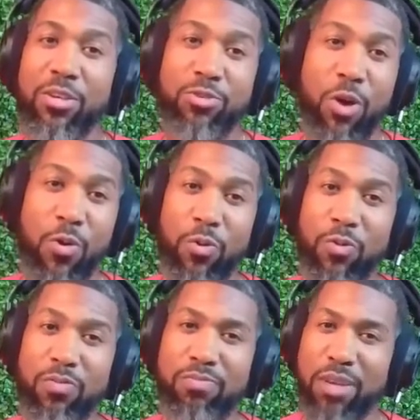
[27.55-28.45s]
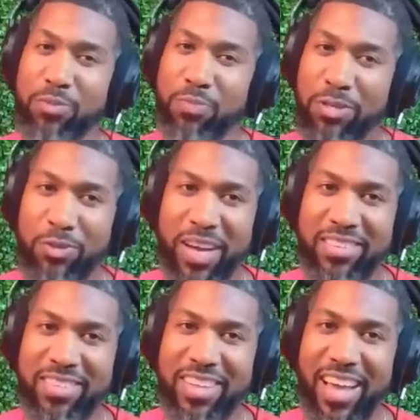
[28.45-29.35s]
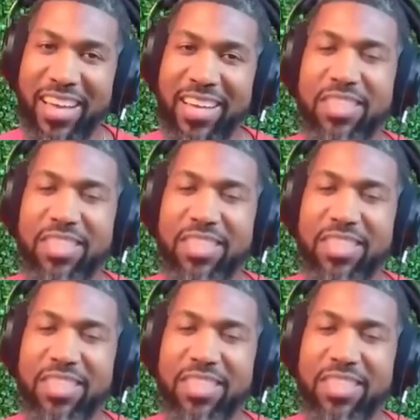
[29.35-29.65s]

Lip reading: So, my special guest today